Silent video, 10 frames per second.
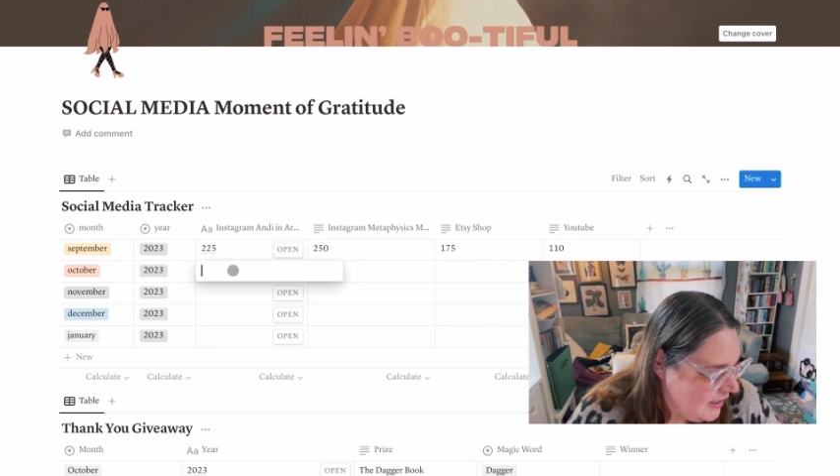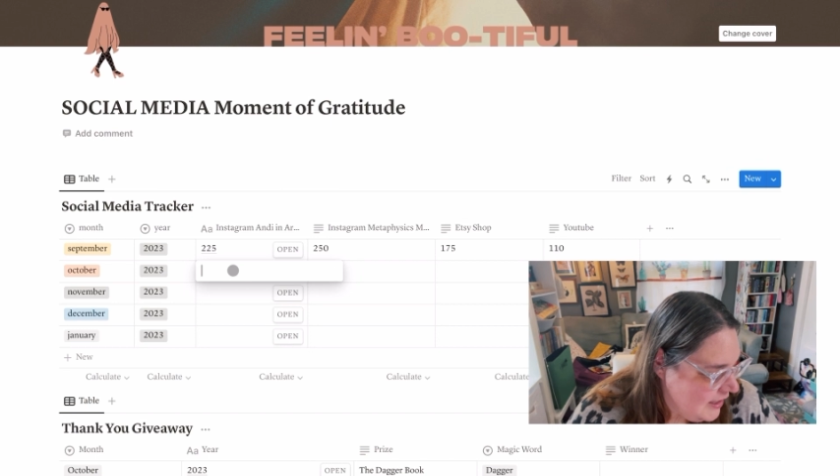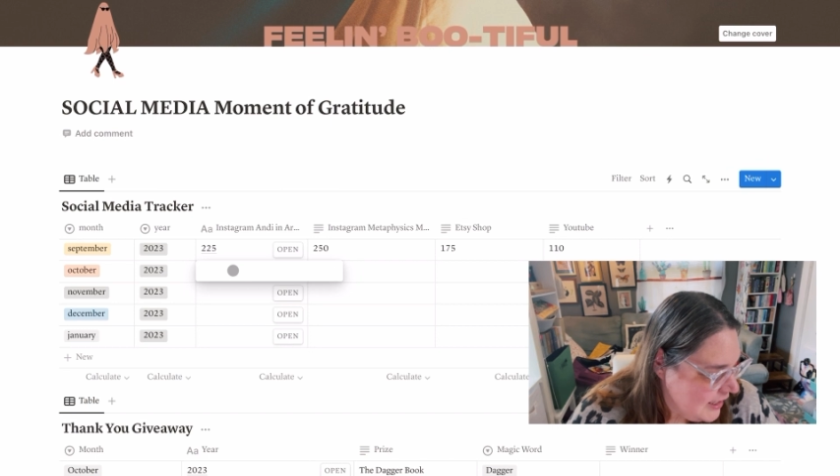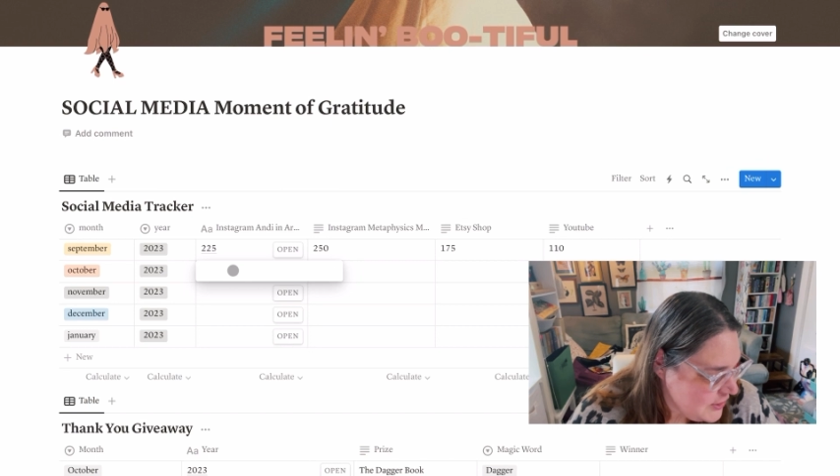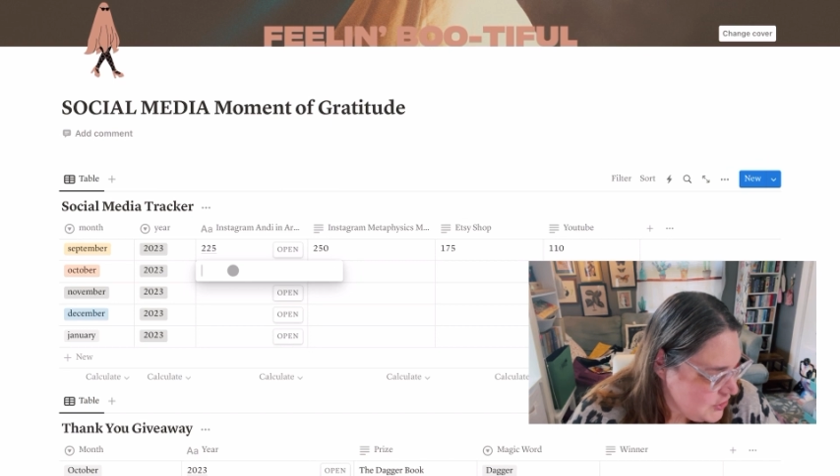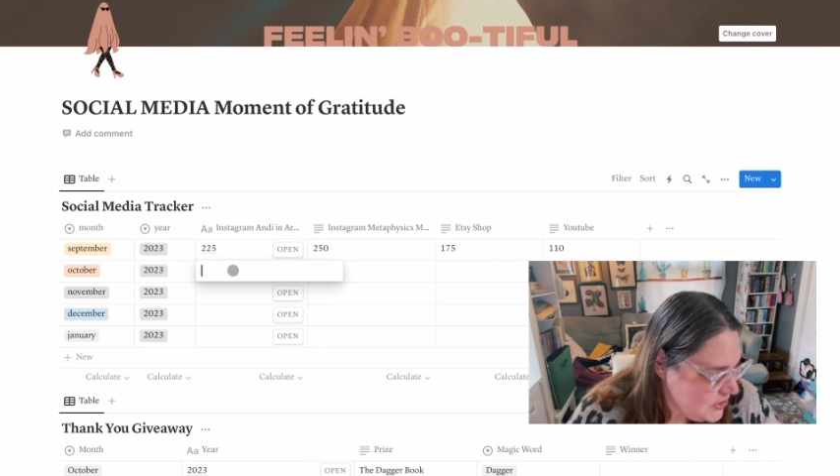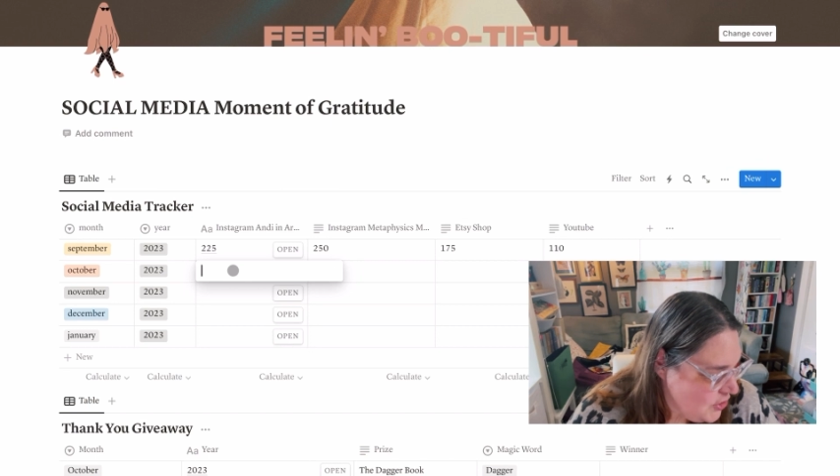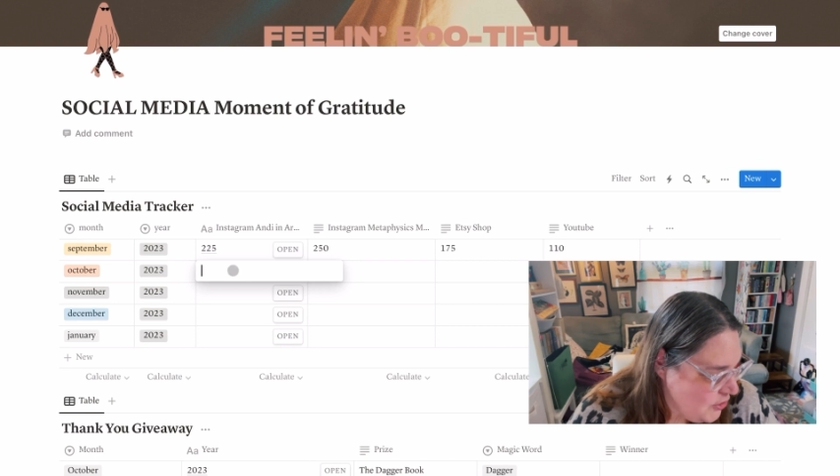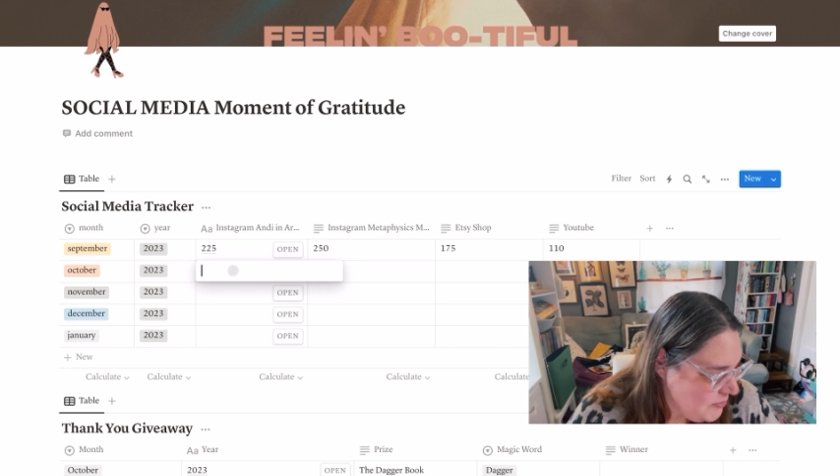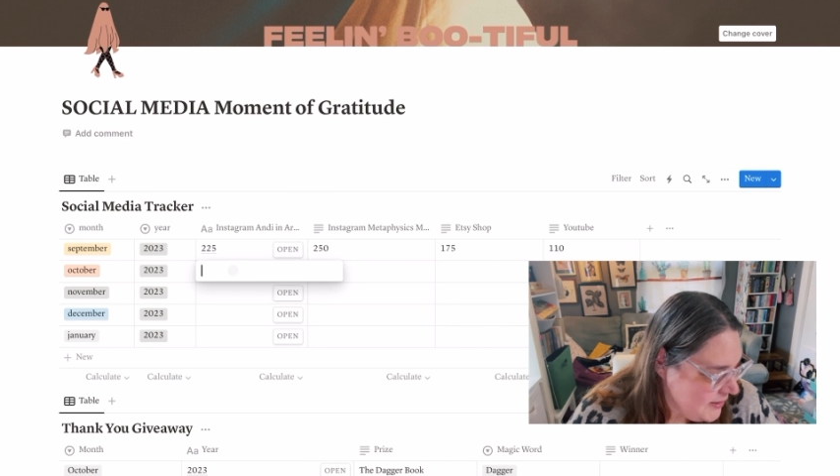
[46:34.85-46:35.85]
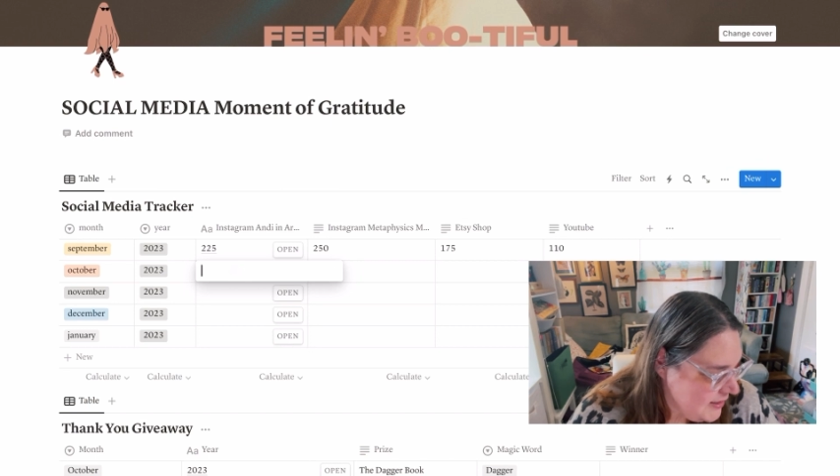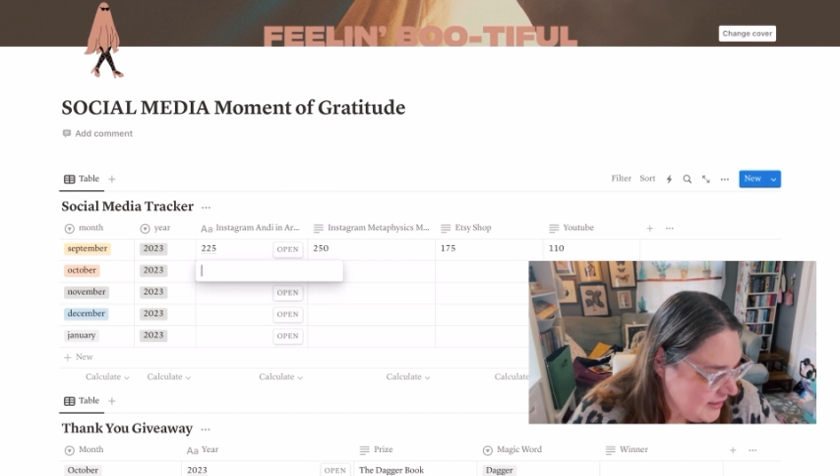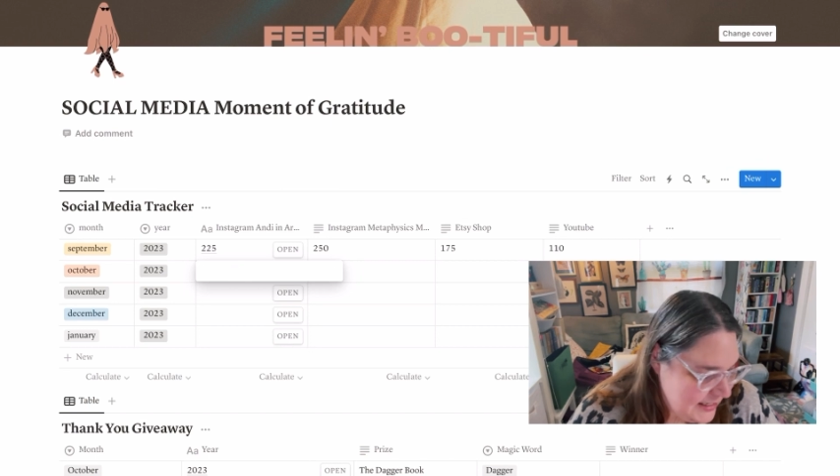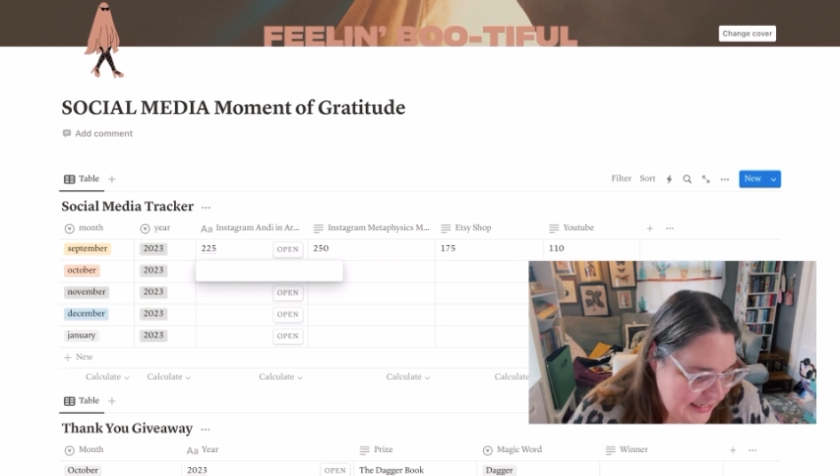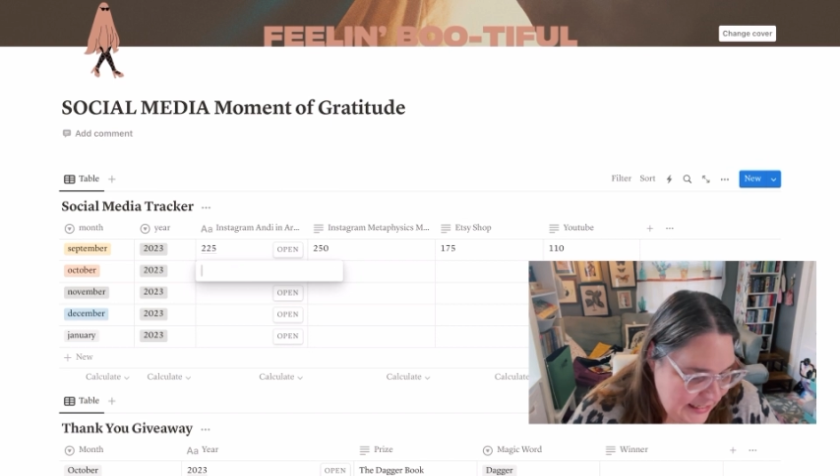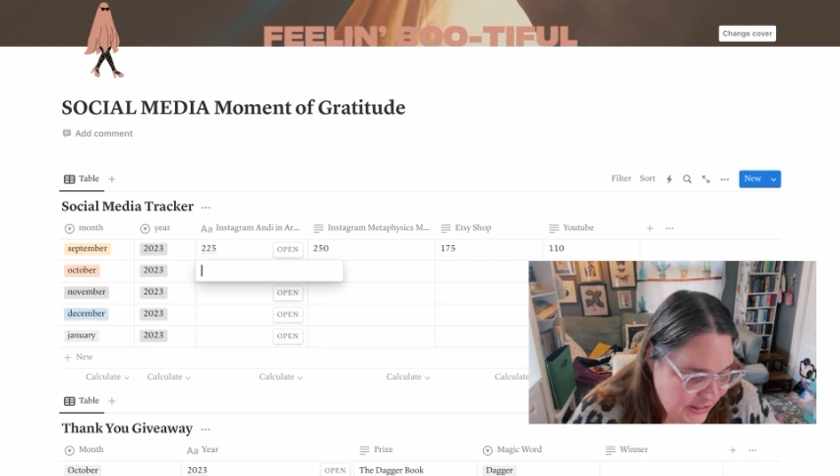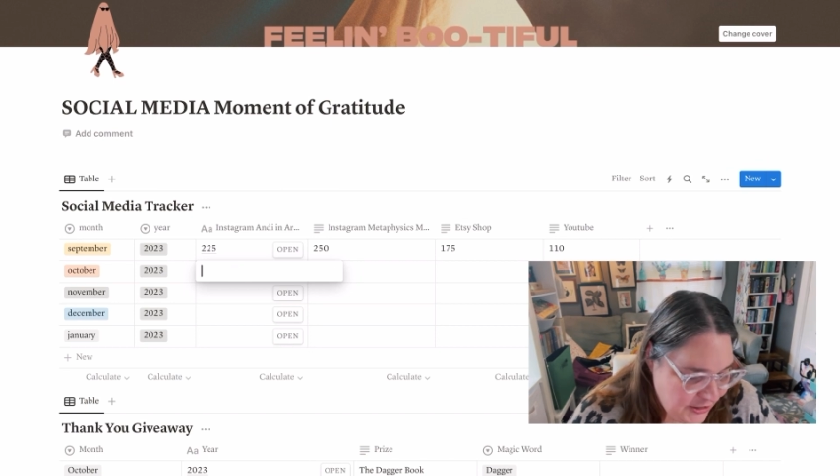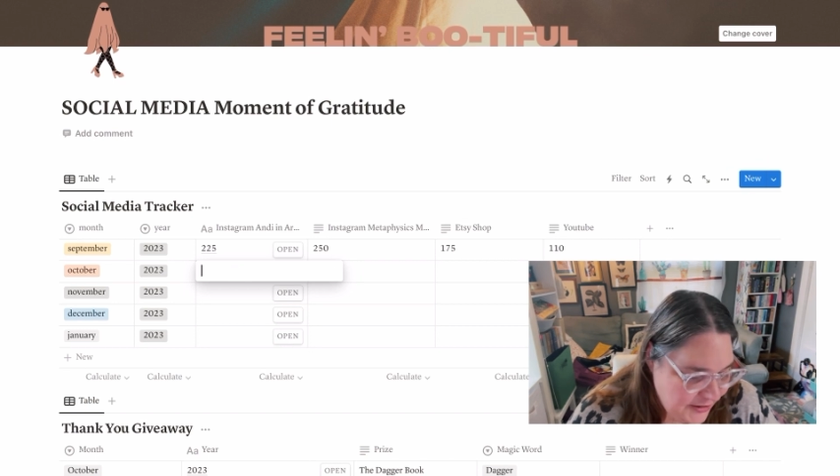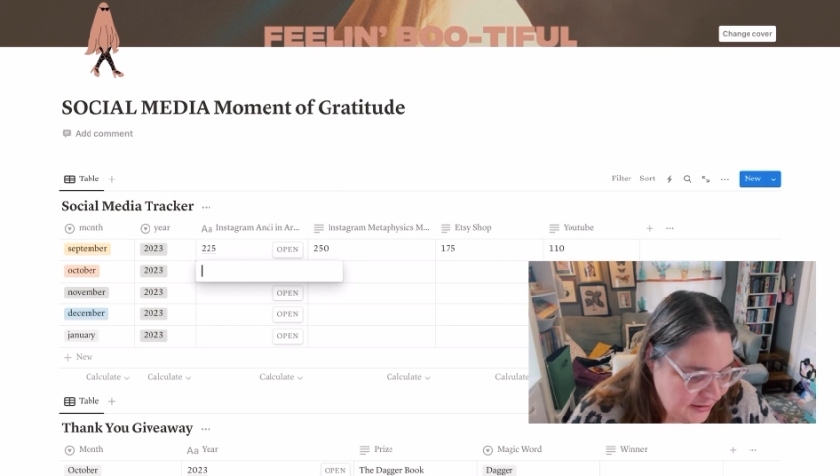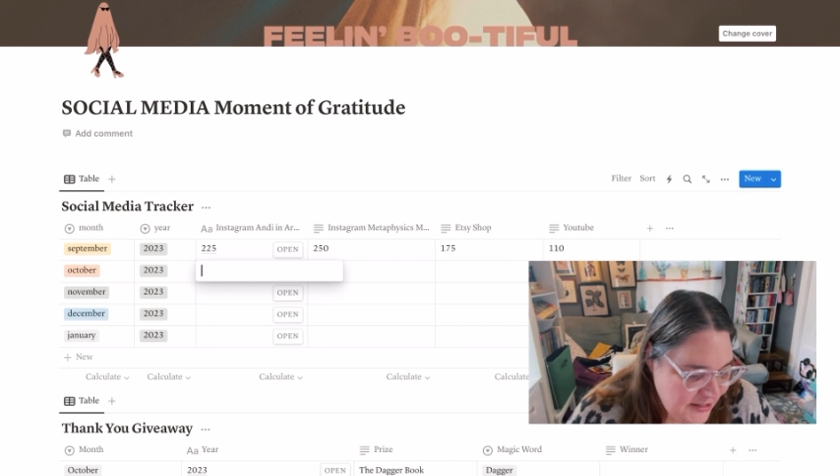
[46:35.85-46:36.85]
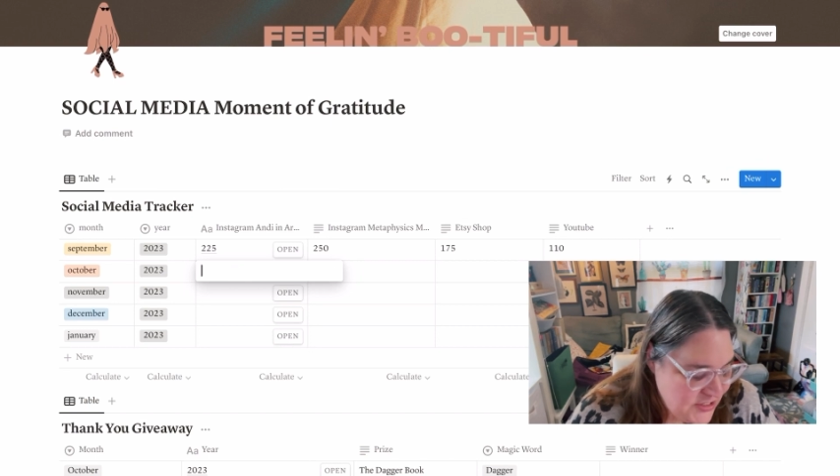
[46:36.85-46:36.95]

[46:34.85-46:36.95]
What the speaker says: October here.